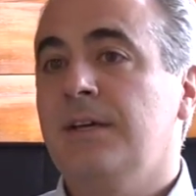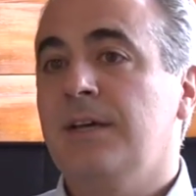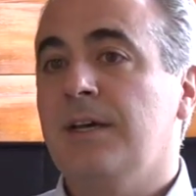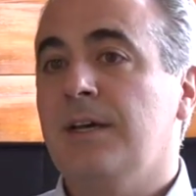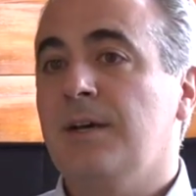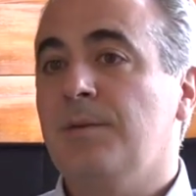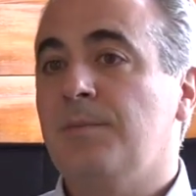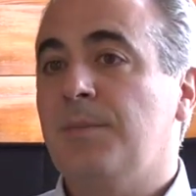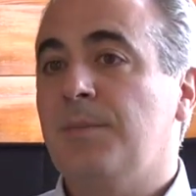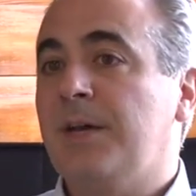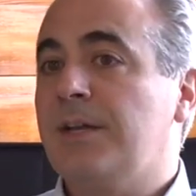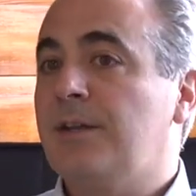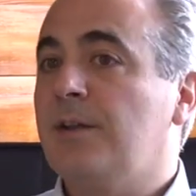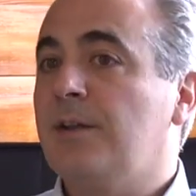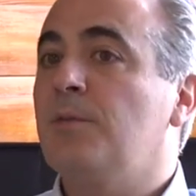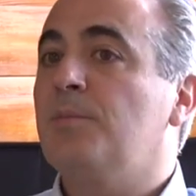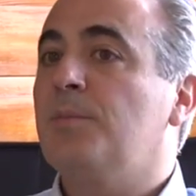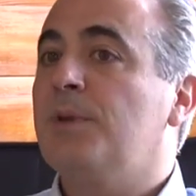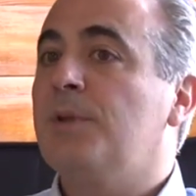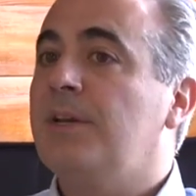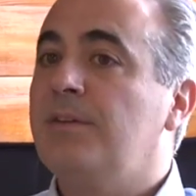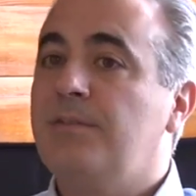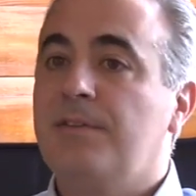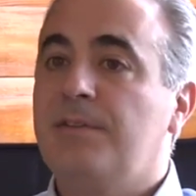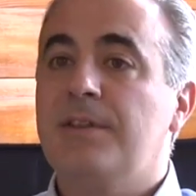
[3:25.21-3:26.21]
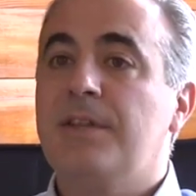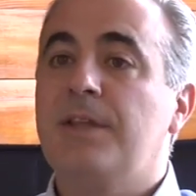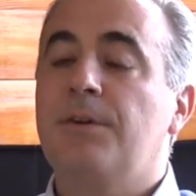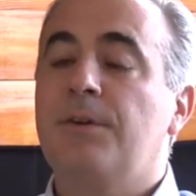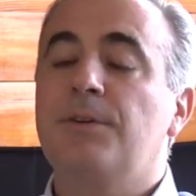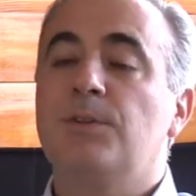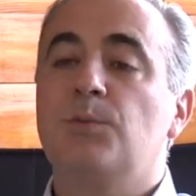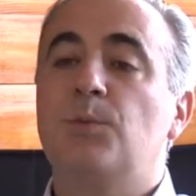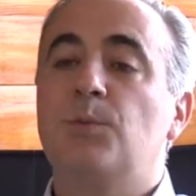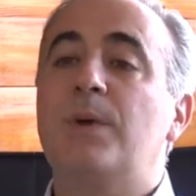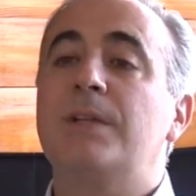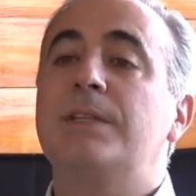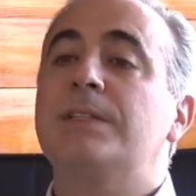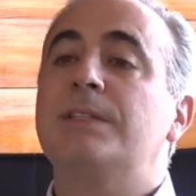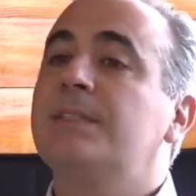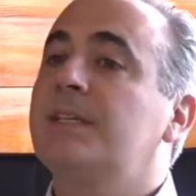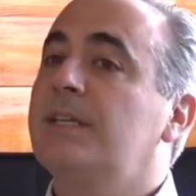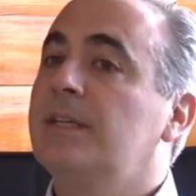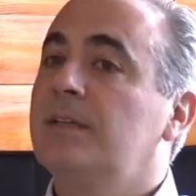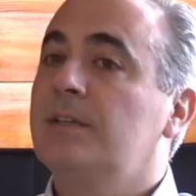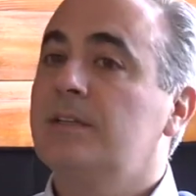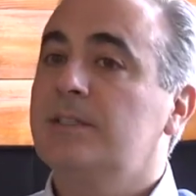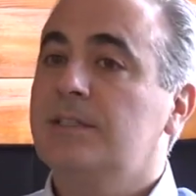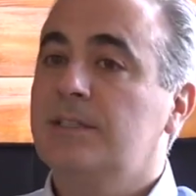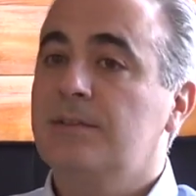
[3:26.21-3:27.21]
Um, I don't believe that there is one
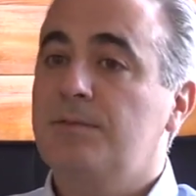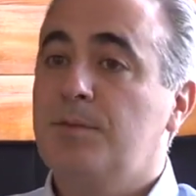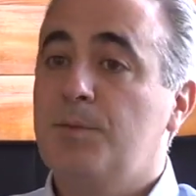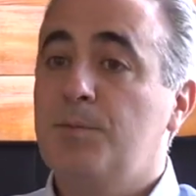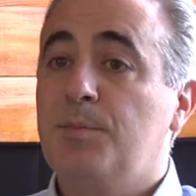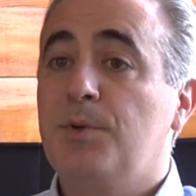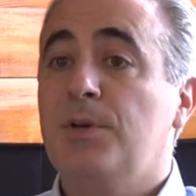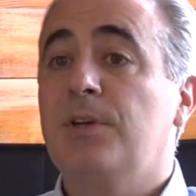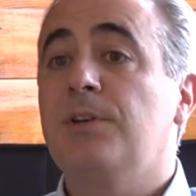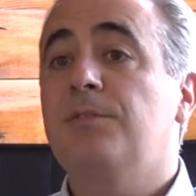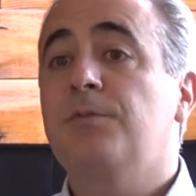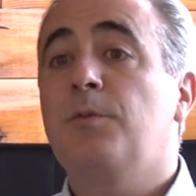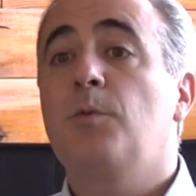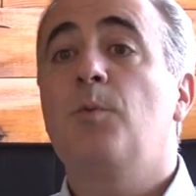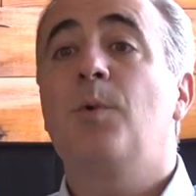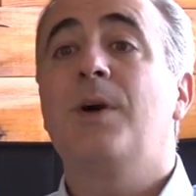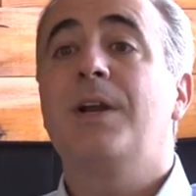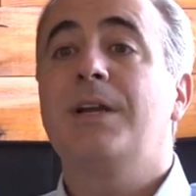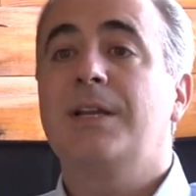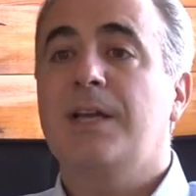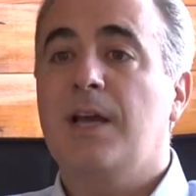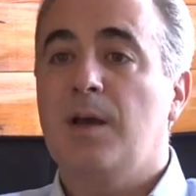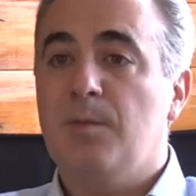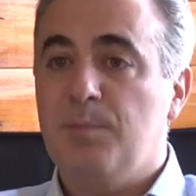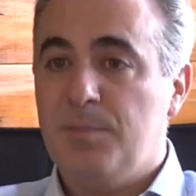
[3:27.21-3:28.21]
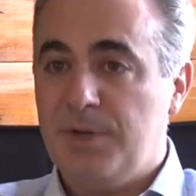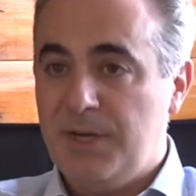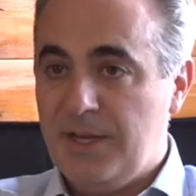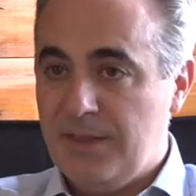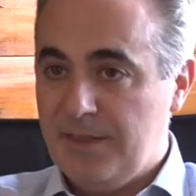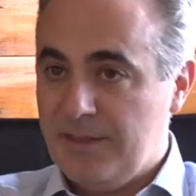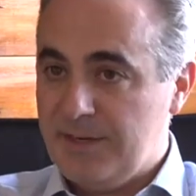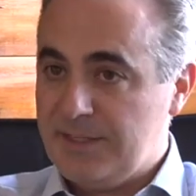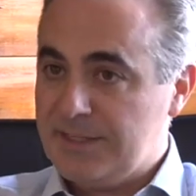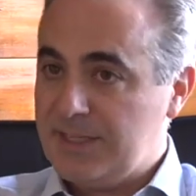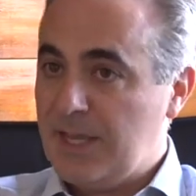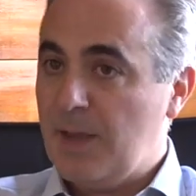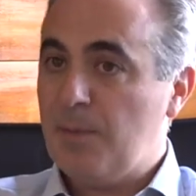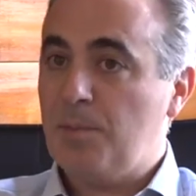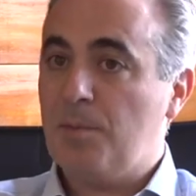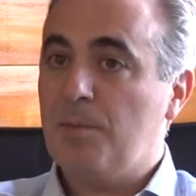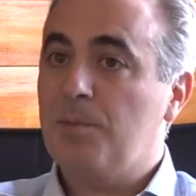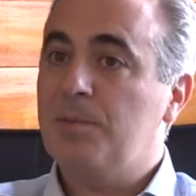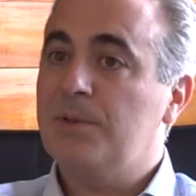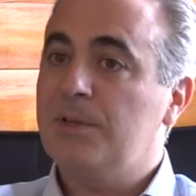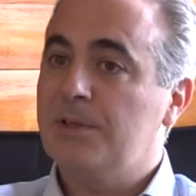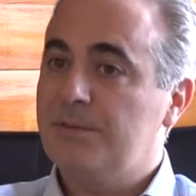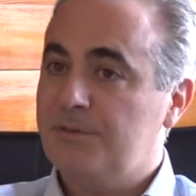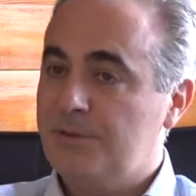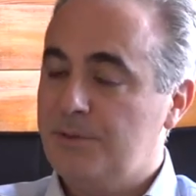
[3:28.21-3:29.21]
single silver bullet for one company that is
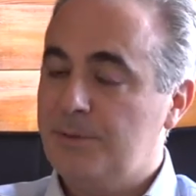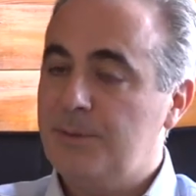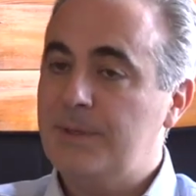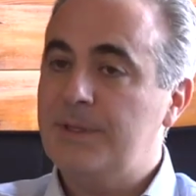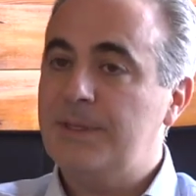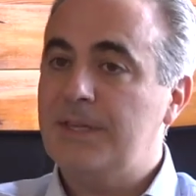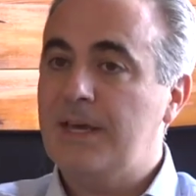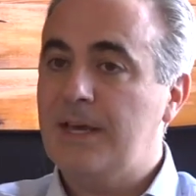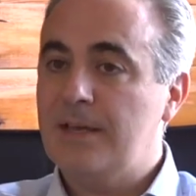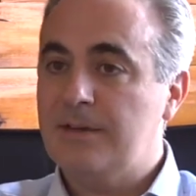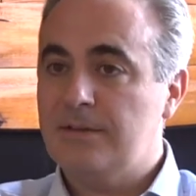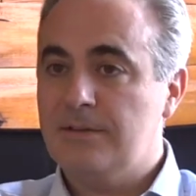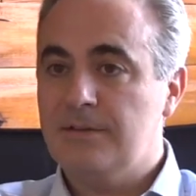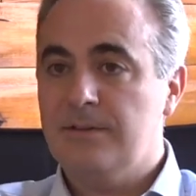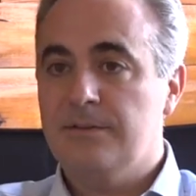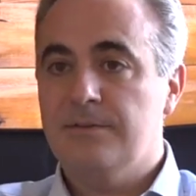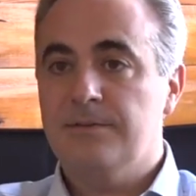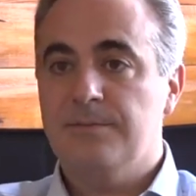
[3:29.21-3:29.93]
capable of doing that.